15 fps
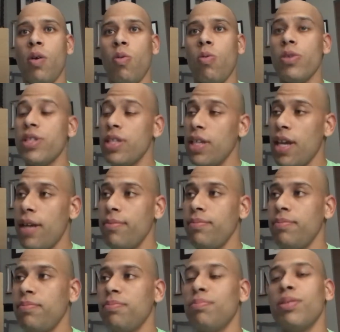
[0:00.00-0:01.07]
Once again,
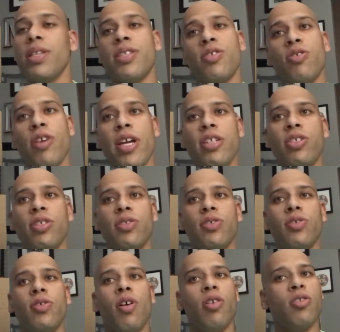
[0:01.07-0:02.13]
blister
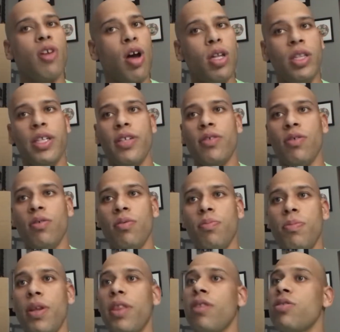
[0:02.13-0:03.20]
agents are non-lethal,
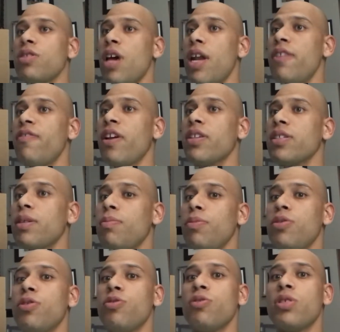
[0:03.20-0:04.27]
but their side effects can
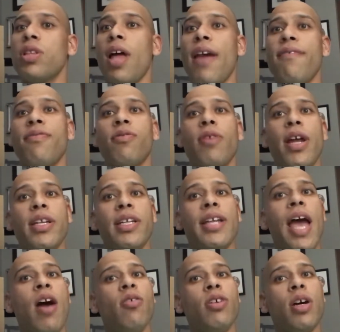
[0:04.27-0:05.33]
produce life-threatening
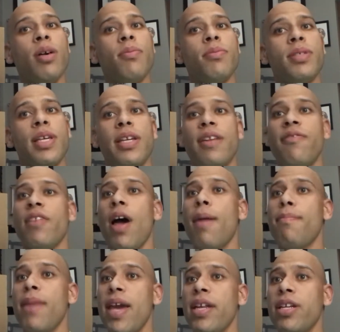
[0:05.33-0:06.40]
outcomes, and if
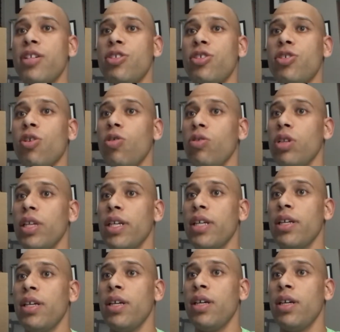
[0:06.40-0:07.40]
not managed early,